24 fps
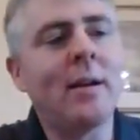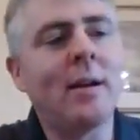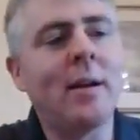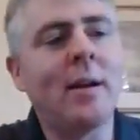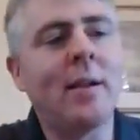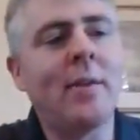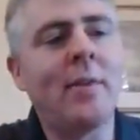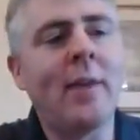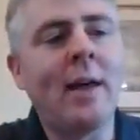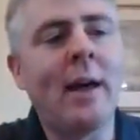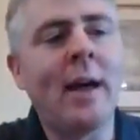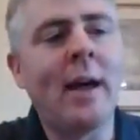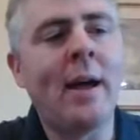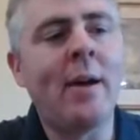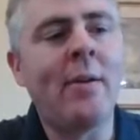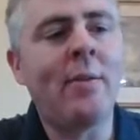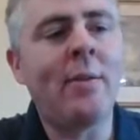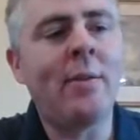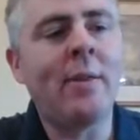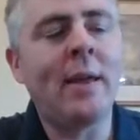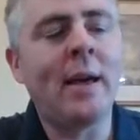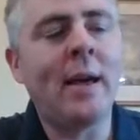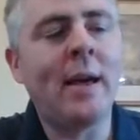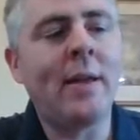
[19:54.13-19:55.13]
are
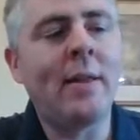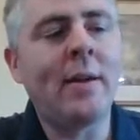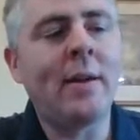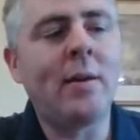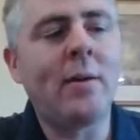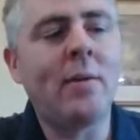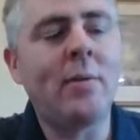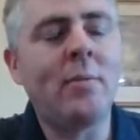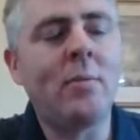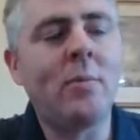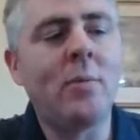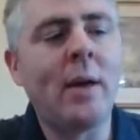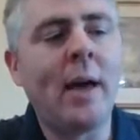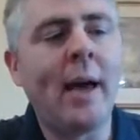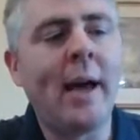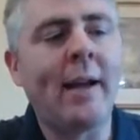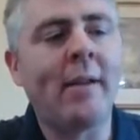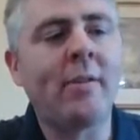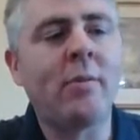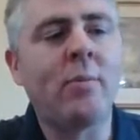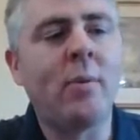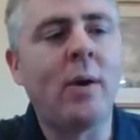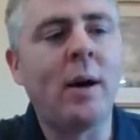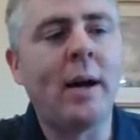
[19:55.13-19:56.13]
there and there. They've got
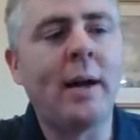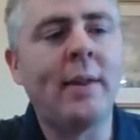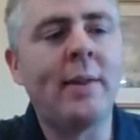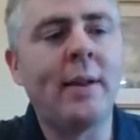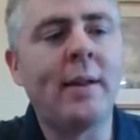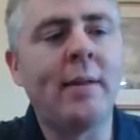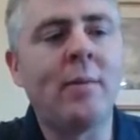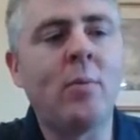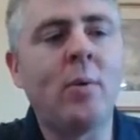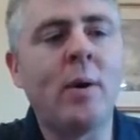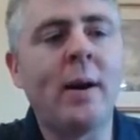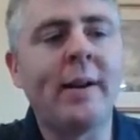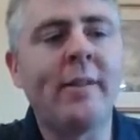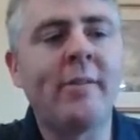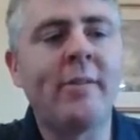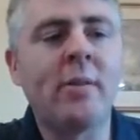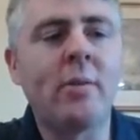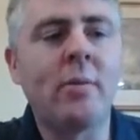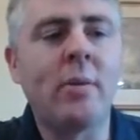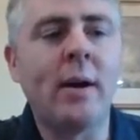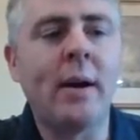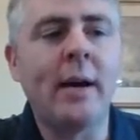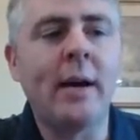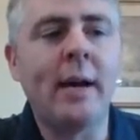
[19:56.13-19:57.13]
xy and then the y
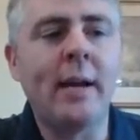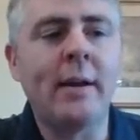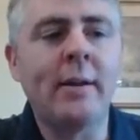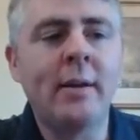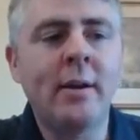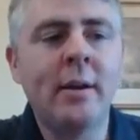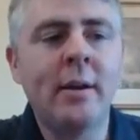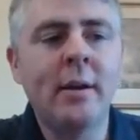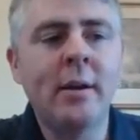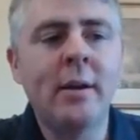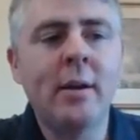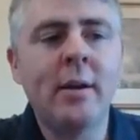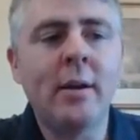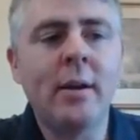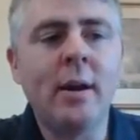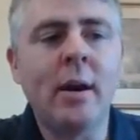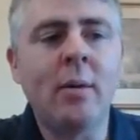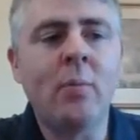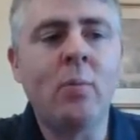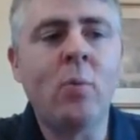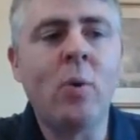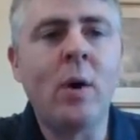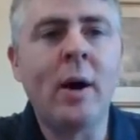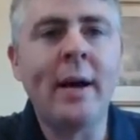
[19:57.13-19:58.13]
squared
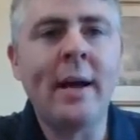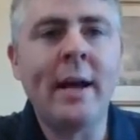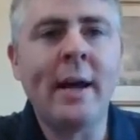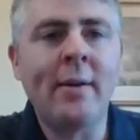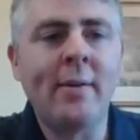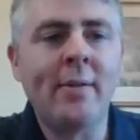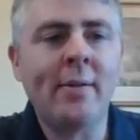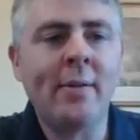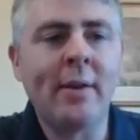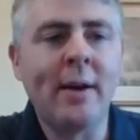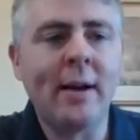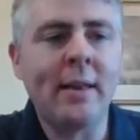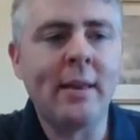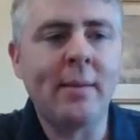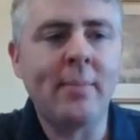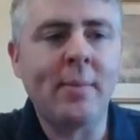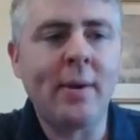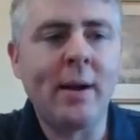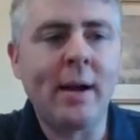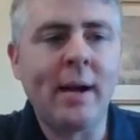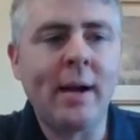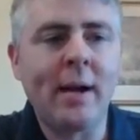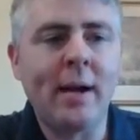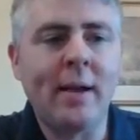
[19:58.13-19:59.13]
and y outside the
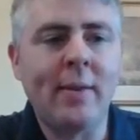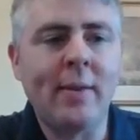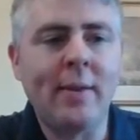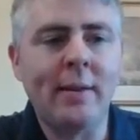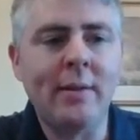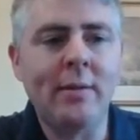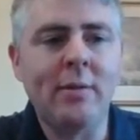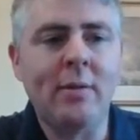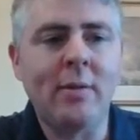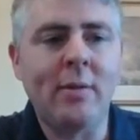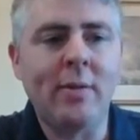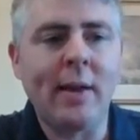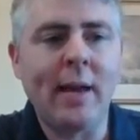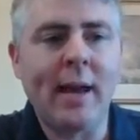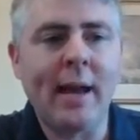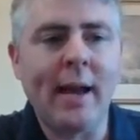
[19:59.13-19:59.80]
bracket, and then you've got the